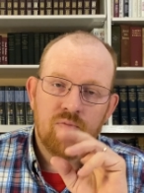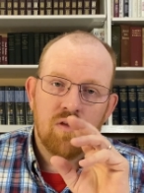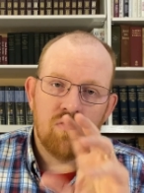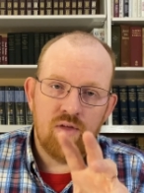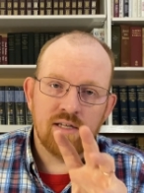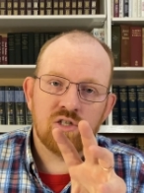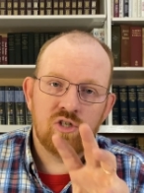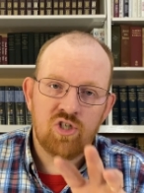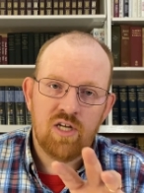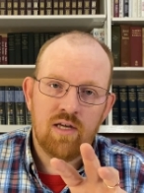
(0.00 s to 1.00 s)
This
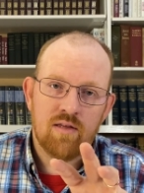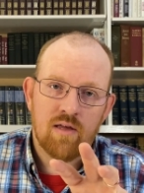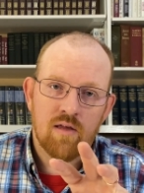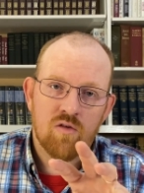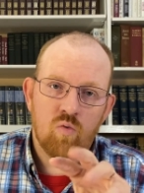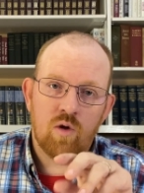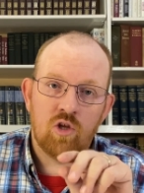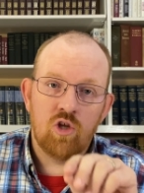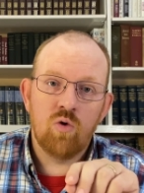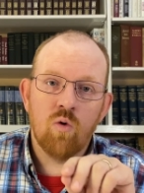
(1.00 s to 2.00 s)
Jesus, when
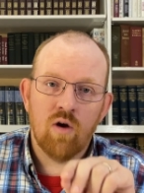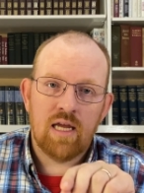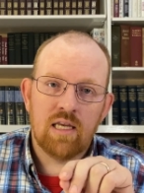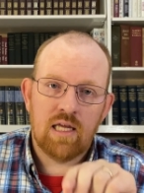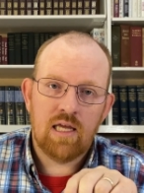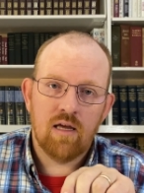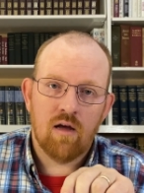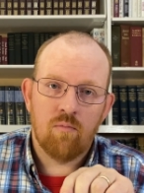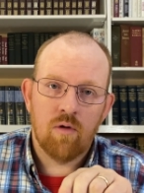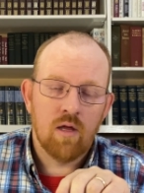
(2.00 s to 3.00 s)
you are in
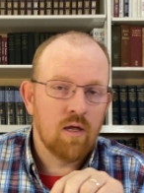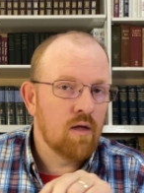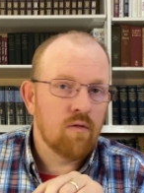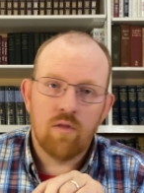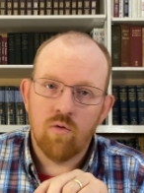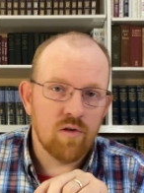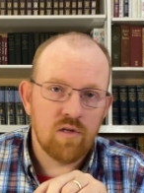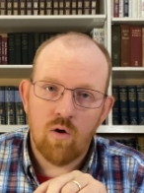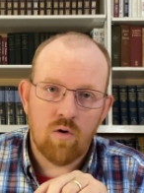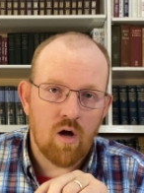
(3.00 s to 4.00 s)
Him, there is
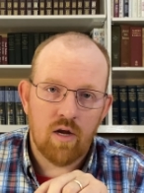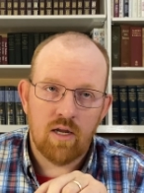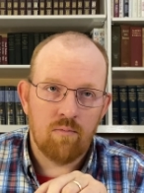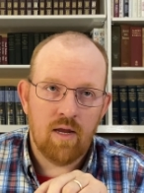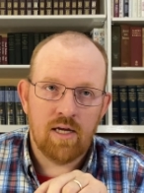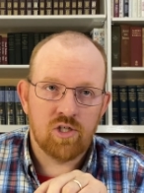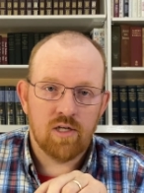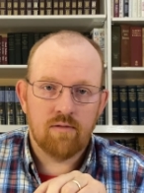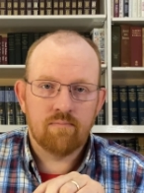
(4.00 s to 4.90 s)
no condemnation.